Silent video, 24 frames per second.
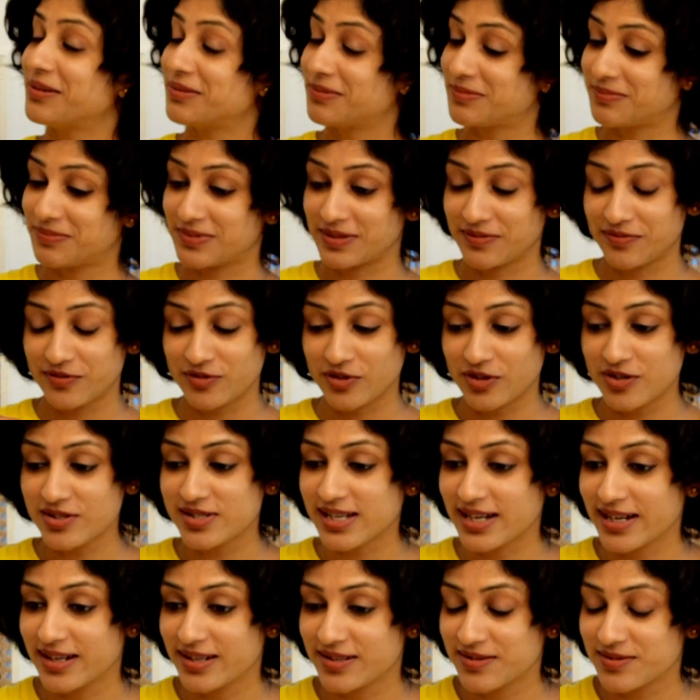Of
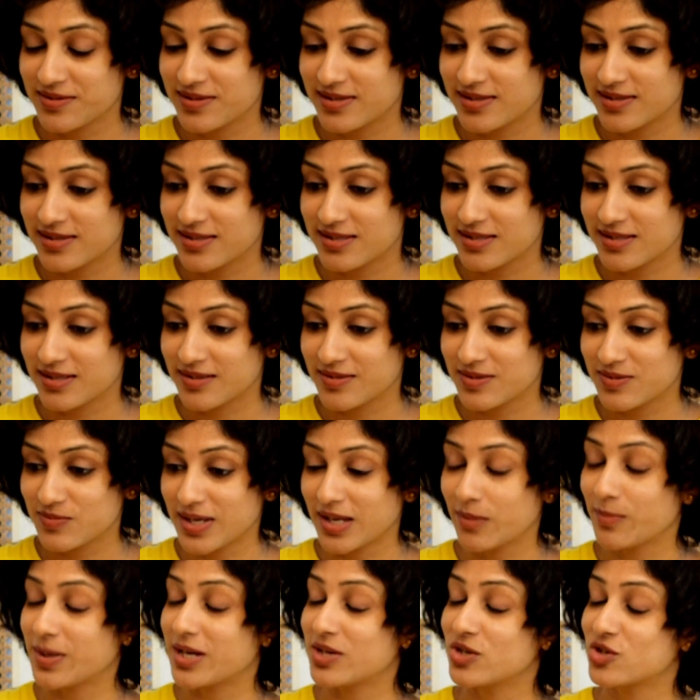course, it's
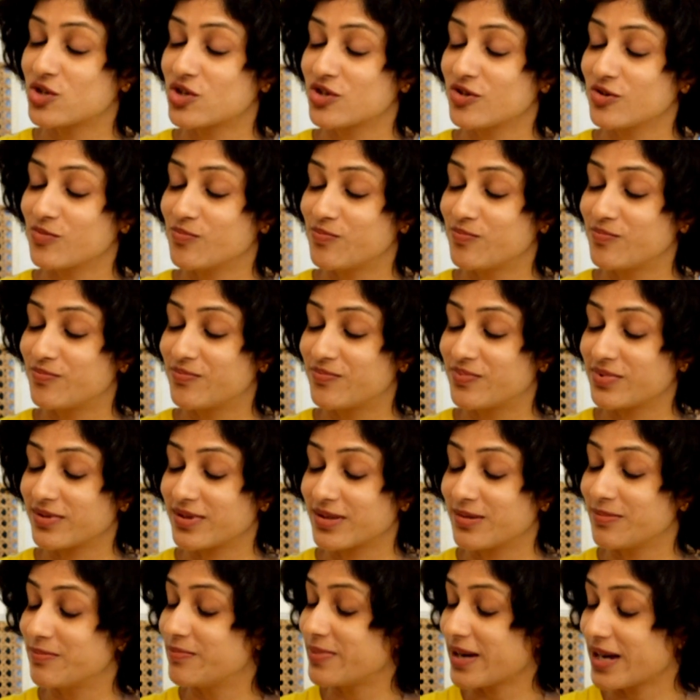when I mentioned
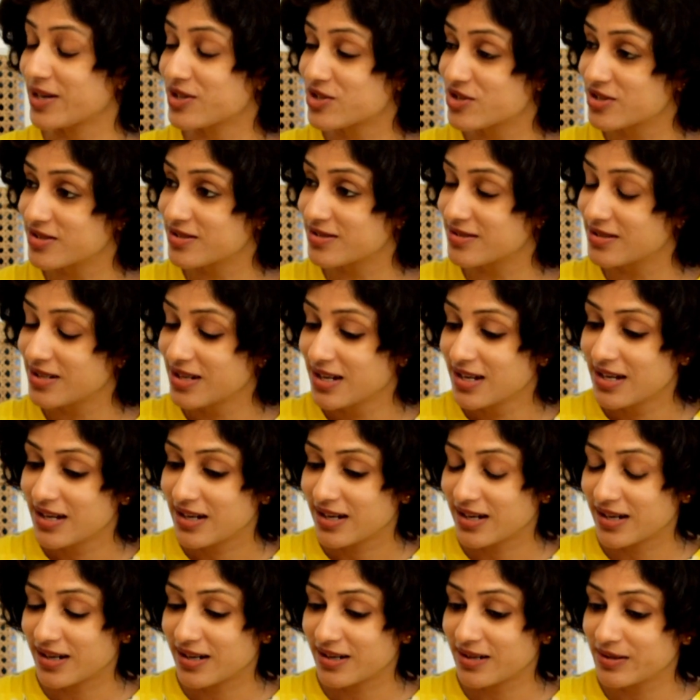compassion.
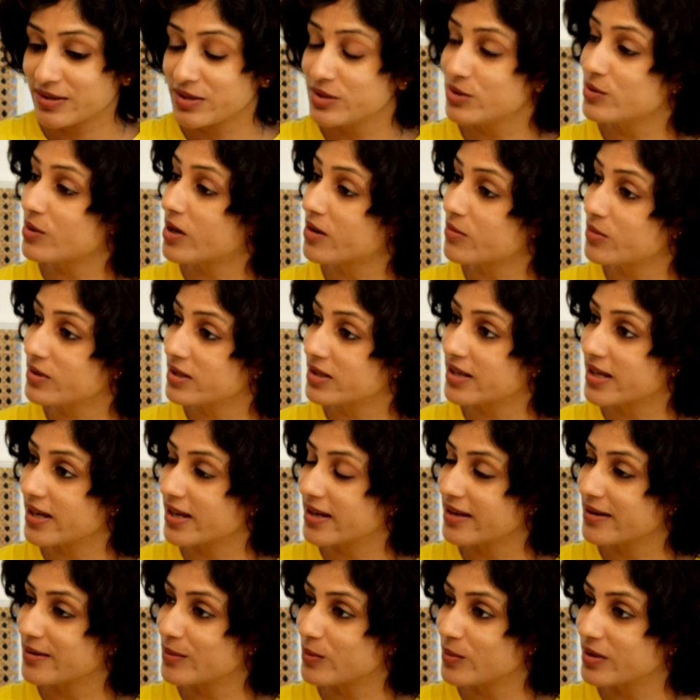You are
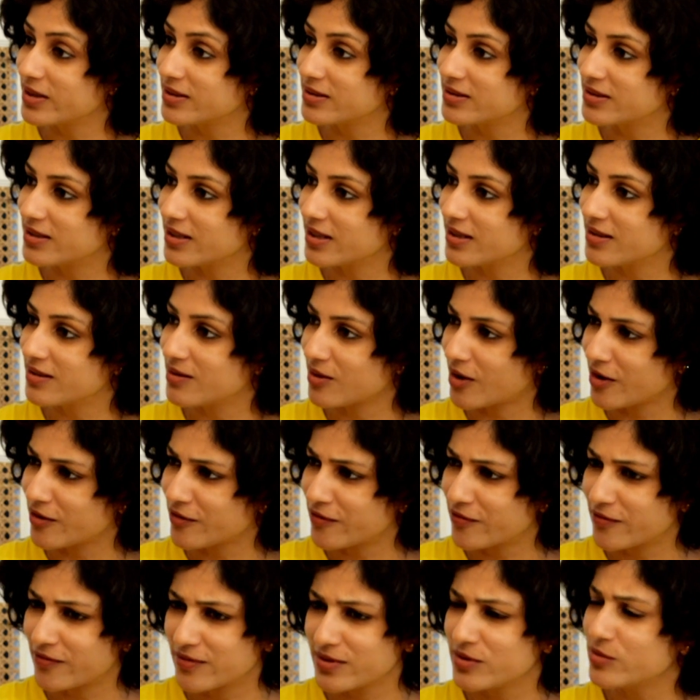working with in a
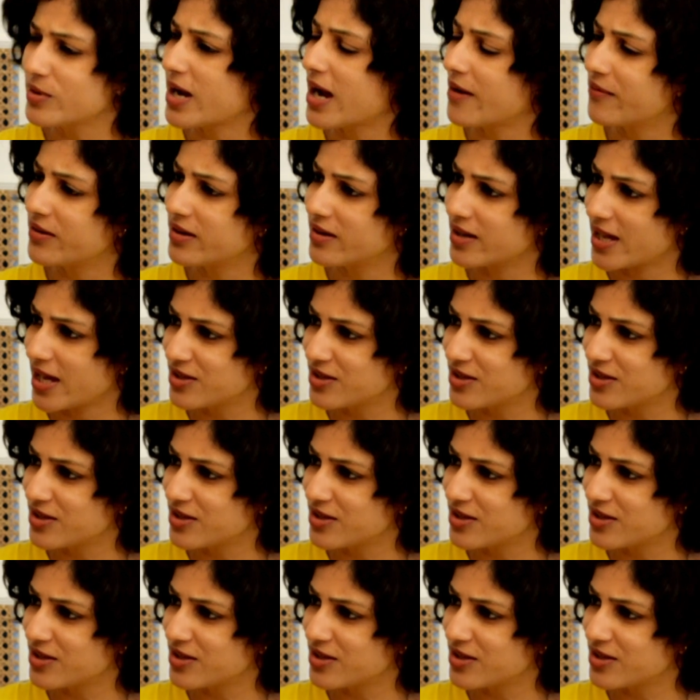lot of. You have an